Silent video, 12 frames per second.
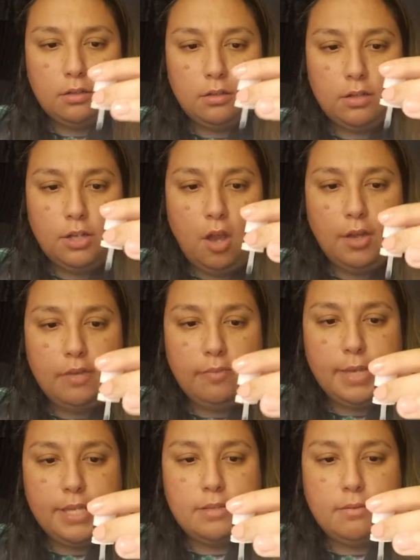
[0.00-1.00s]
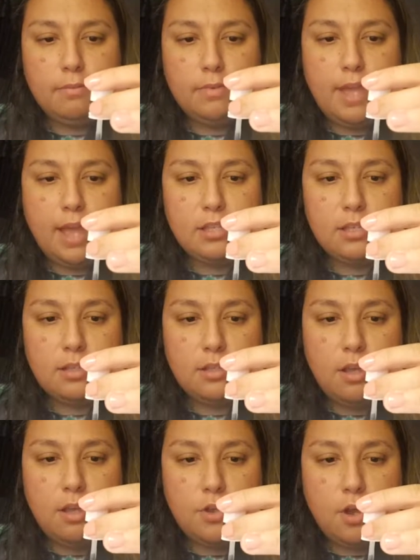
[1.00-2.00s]
Y'all give me some,
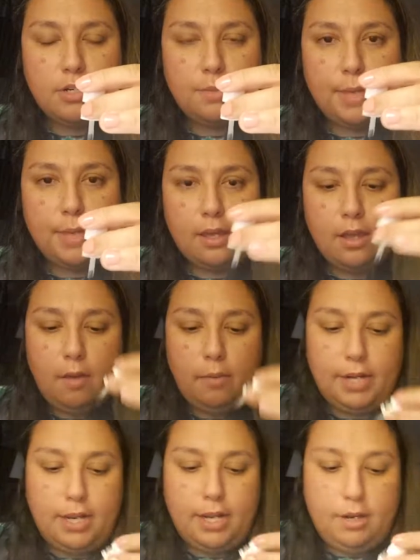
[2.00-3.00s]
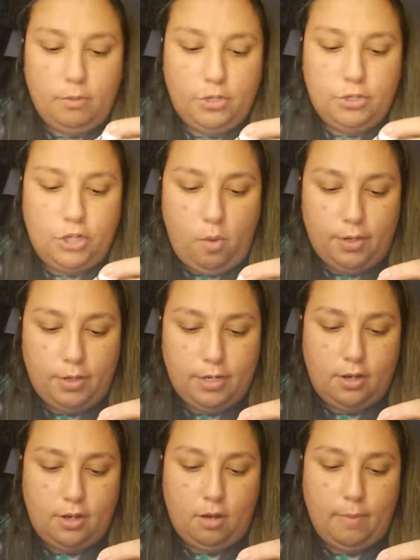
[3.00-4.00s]
y'all talk to me. I want to hear what y'all want to
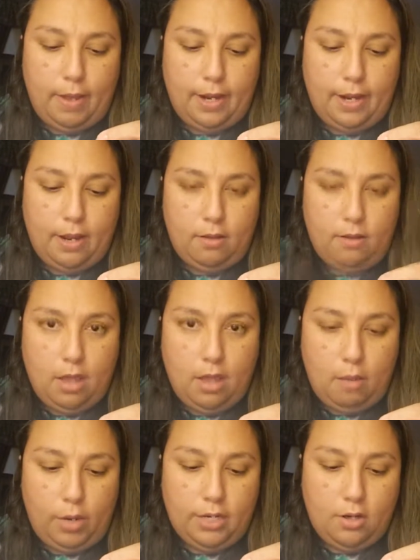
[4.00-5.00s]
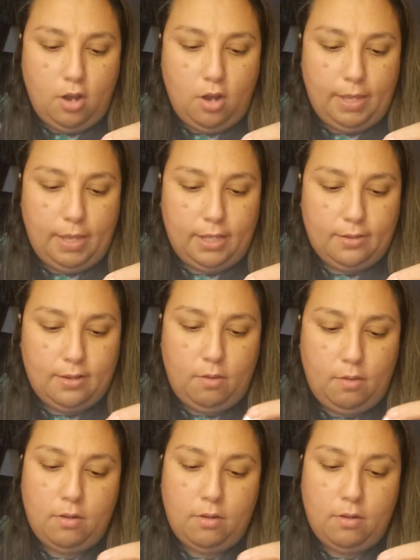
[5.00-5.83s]
talk about now. I'm reading comments, so